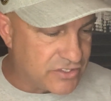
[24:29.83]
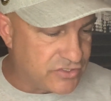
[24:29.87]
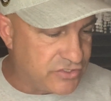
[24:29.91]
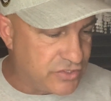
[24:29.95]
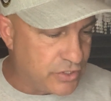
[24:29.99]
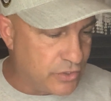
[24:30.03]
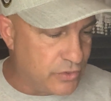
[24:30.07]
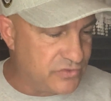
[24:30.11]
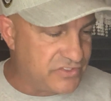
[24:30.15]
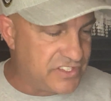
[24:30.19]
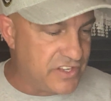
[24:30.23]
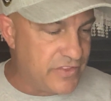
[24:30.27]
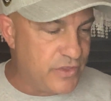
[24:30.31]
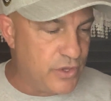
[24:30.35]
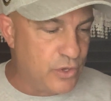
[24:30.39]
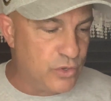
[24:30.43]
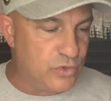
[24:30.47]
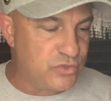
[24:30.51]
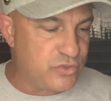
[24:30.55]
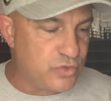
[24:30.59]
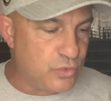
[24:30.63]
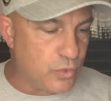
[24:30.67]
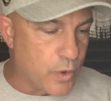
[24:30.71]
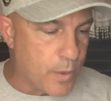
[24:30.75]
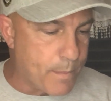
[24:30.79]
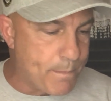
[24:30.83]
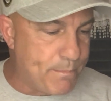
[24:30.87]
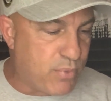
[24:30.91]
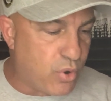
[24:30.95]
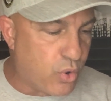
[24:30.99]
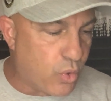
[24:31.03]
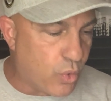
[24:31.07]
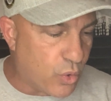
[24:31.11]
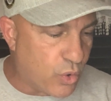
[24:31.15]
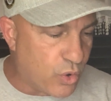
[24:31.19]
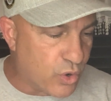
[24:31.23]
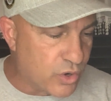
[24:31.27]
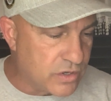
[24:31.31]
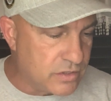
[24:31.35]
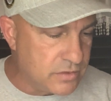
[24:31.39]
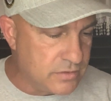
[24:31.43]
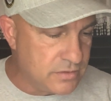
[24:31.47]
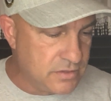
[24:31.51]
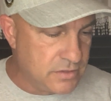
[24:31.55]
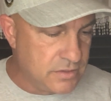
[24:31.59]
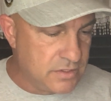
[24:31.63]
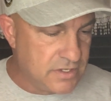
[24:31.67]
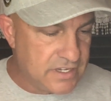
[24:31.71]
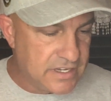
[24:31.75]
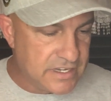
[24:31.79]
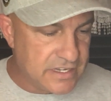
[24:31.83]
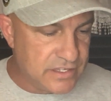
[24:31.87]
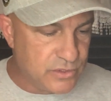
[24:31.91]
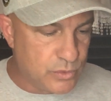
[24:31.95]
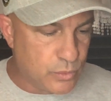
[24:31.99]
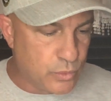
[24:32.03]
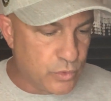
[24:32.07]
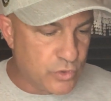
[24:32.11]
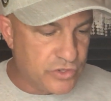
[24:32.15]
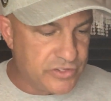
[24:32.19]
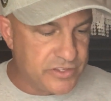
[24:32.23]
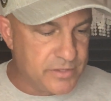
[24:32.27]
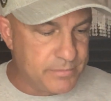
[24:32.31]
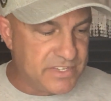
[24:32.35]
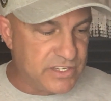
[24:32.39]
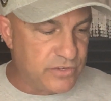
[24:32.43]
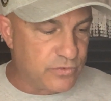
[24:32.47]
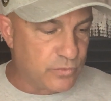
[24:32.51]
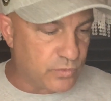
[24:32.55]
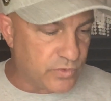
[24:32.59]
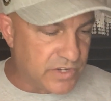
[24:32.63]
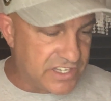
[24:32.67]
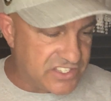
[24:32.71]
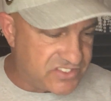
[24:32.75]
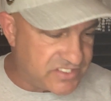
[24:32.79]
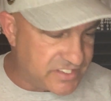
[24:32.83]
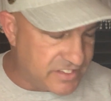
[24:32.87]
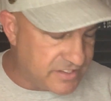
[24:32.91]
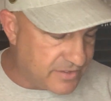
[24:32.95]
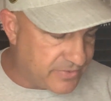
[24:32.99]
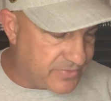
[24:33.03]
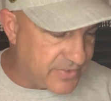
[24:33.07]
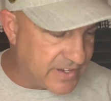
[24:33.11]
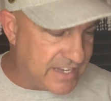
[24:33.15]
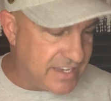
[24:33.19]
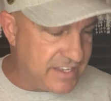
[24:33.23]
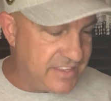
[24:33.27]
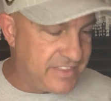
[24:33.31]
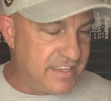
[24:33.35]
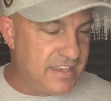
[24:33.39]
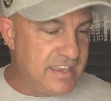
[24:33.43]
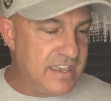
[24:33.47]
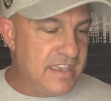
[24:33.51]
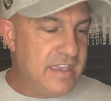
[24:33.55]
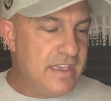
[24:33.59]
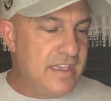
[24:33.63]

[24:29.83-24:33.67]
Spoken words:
chosen those who are poor in the world to be rich in the faith